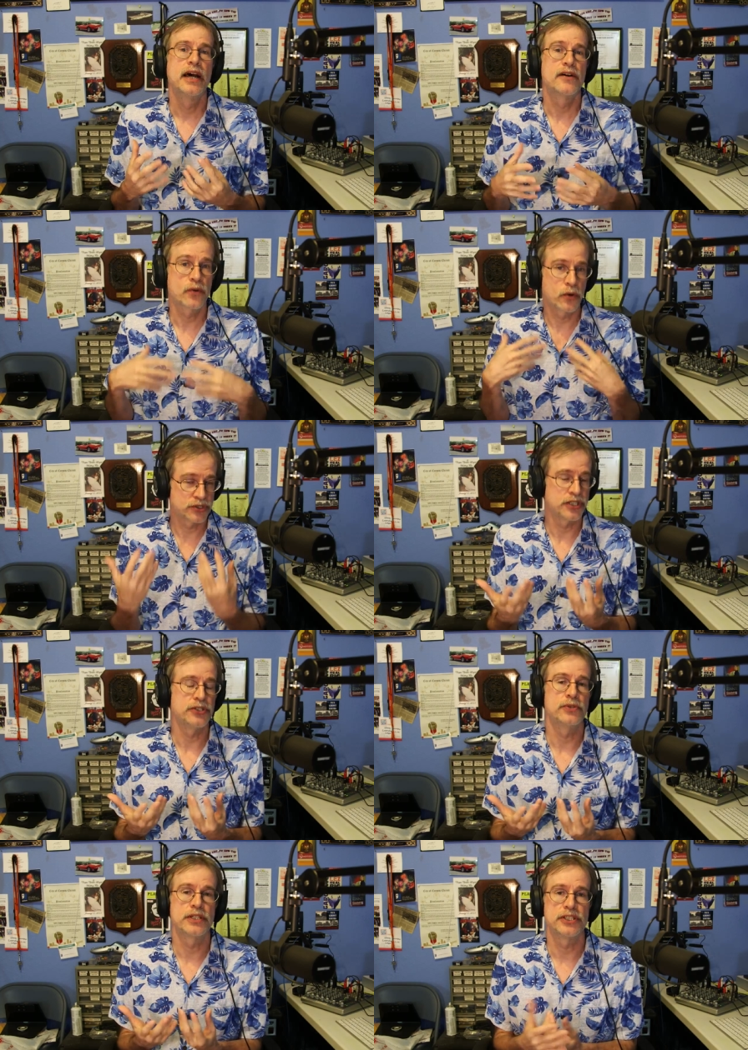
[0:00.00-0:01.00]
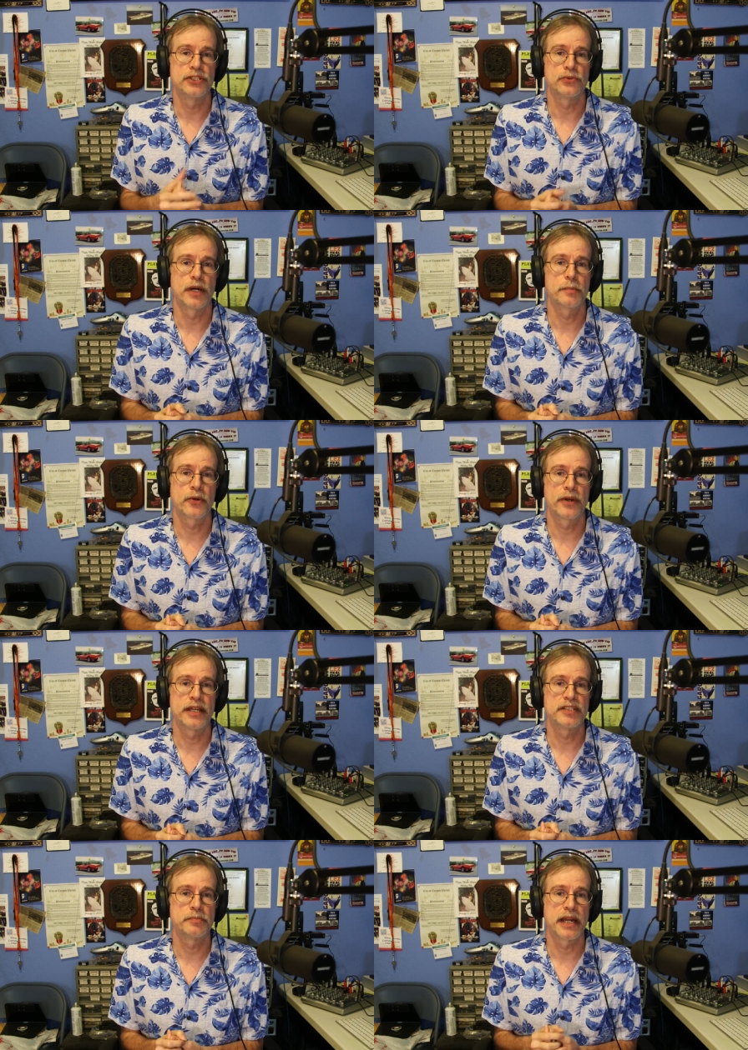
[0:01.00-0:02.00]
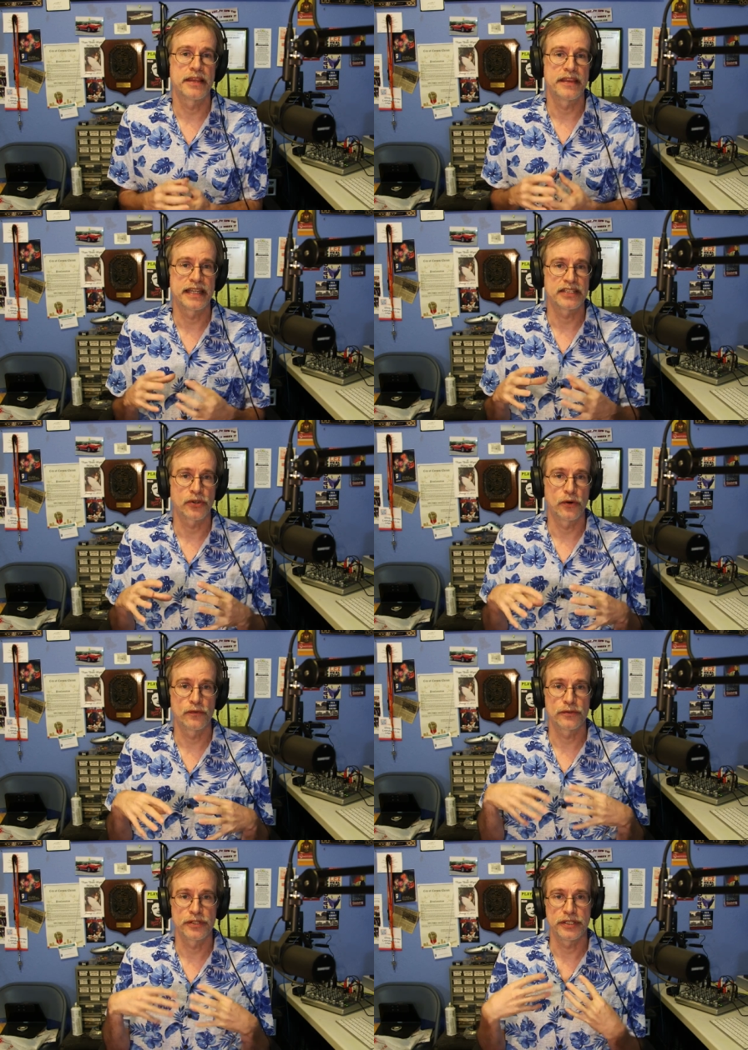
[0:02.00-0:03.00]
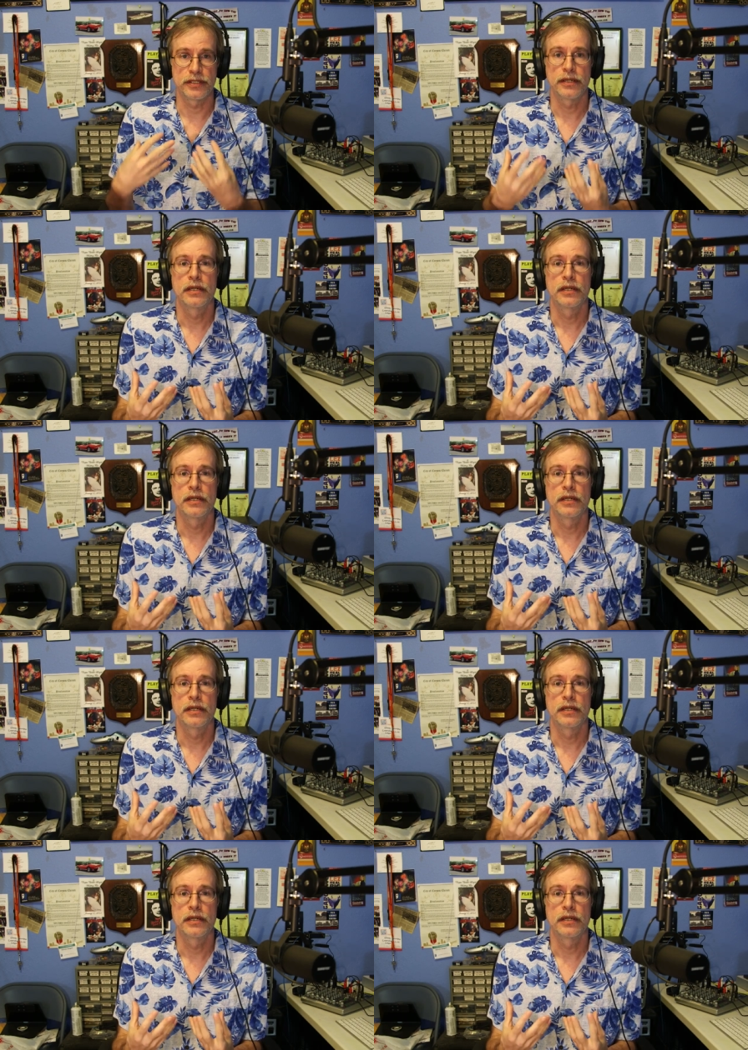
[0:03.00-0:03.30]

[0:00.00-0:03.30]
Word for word: Of course, they do continual upgrades, but I think it's over the